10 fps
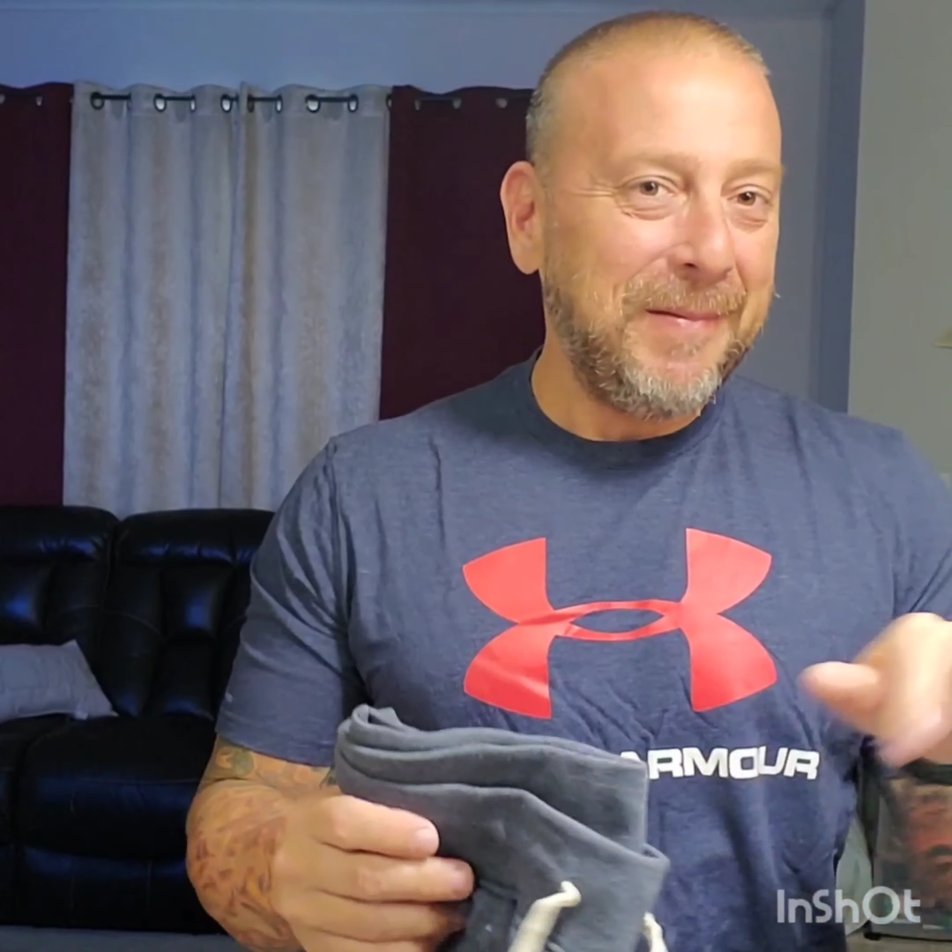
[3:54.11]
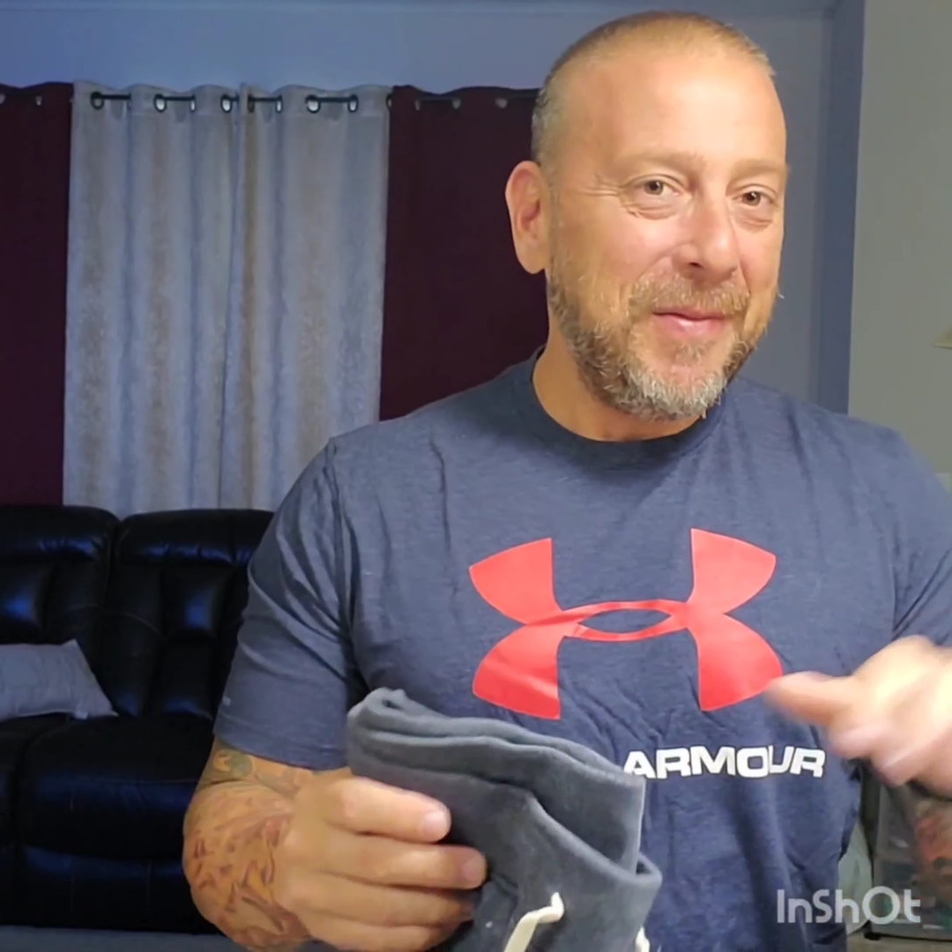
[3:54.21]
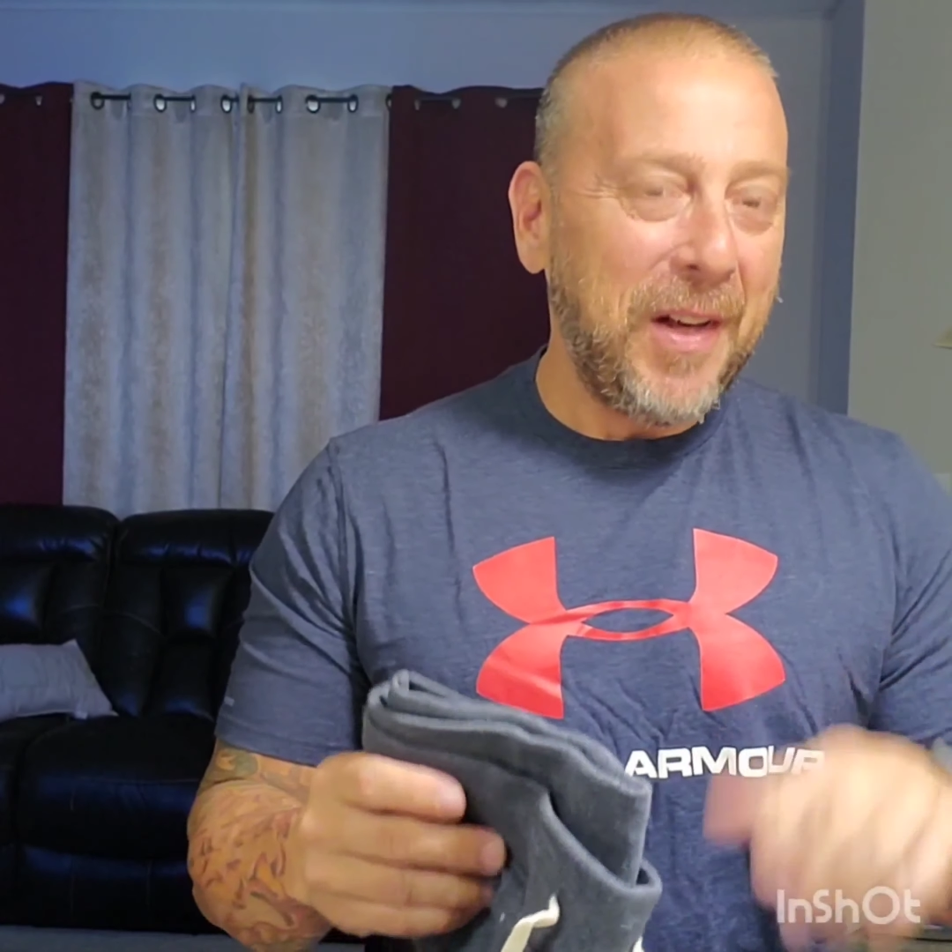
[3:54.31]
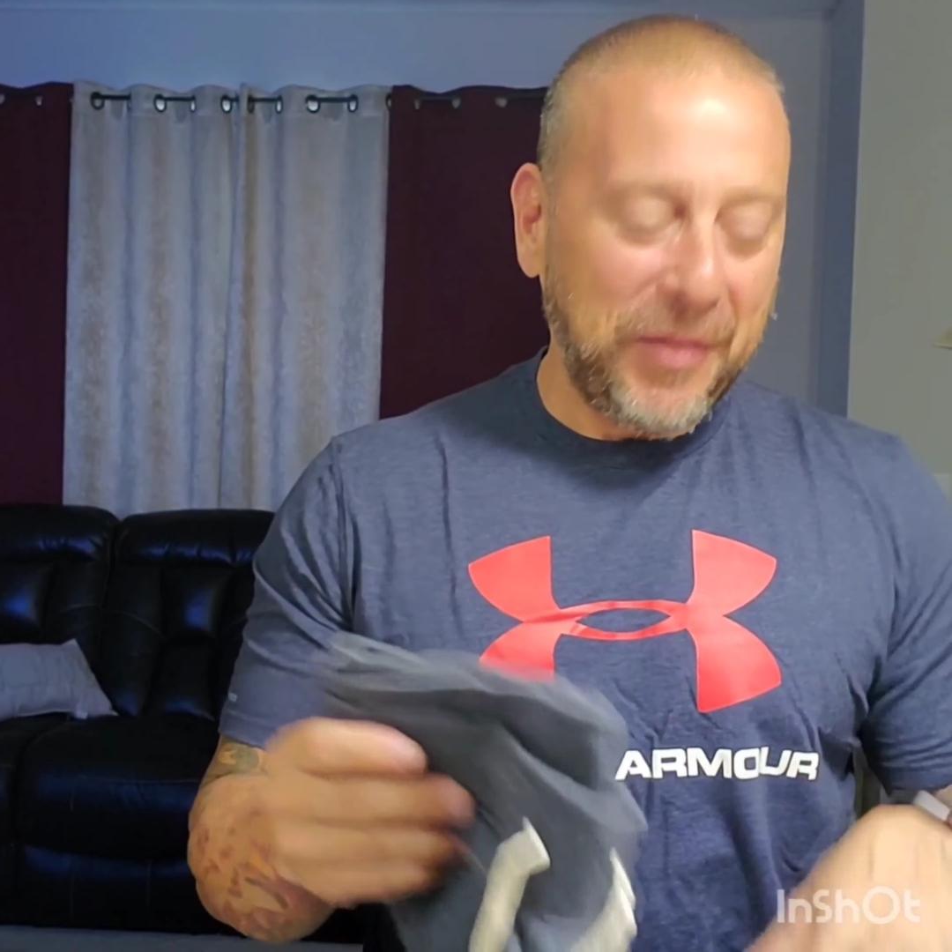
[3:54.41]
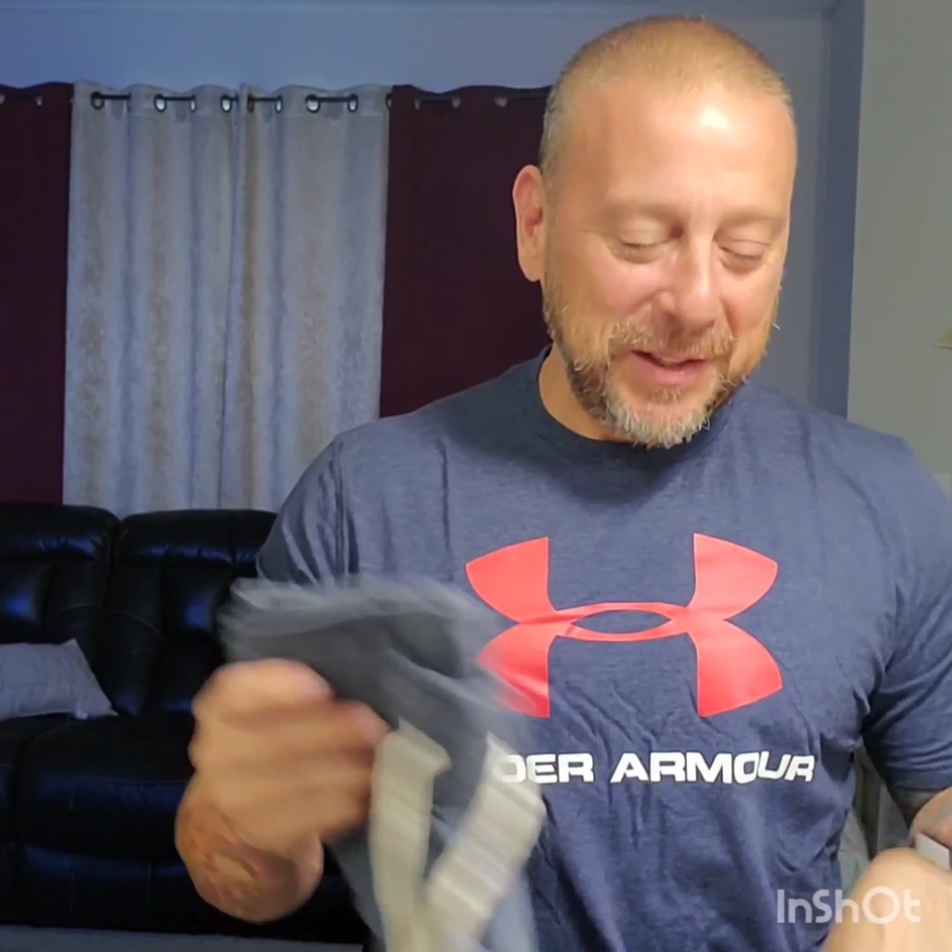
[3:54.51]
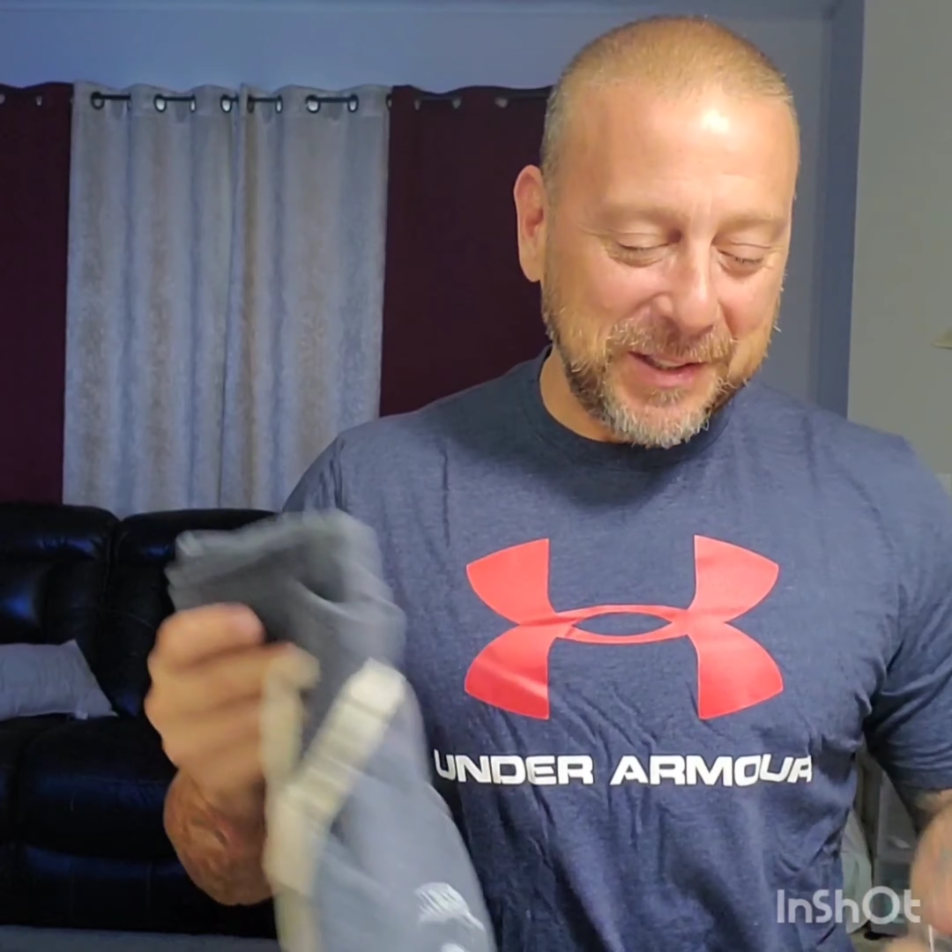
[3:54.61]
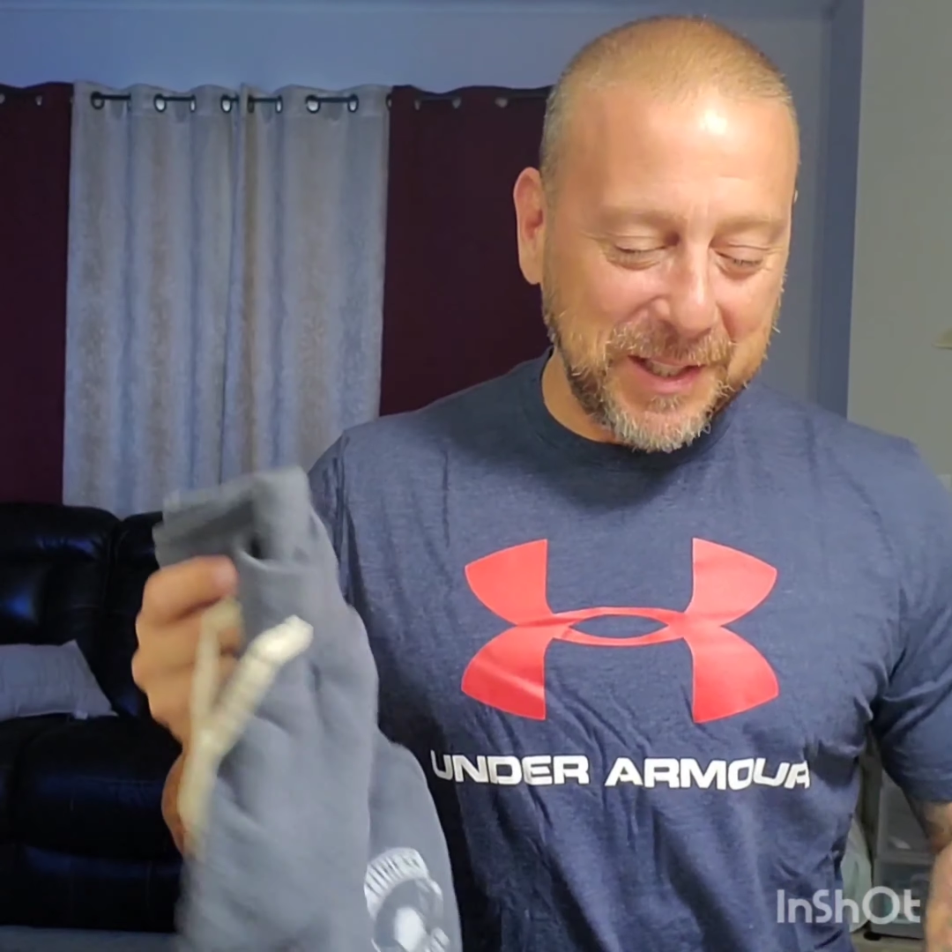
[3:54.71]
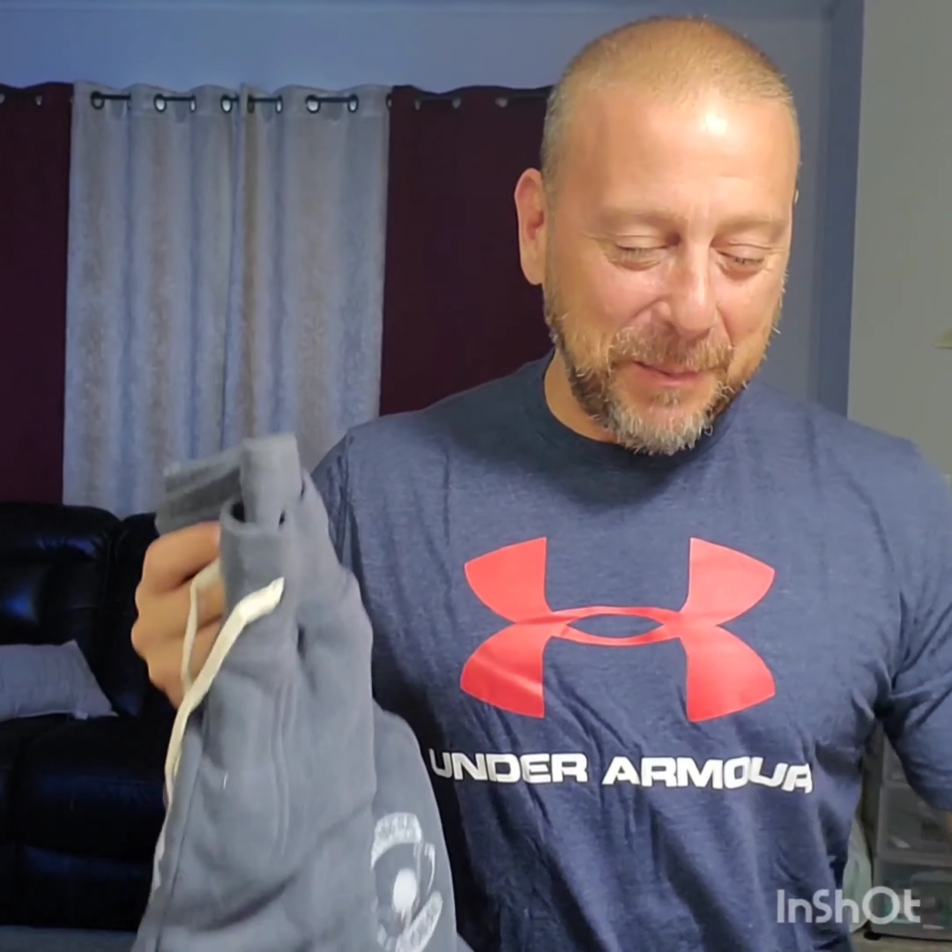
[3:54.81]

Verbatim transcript: Nothing's in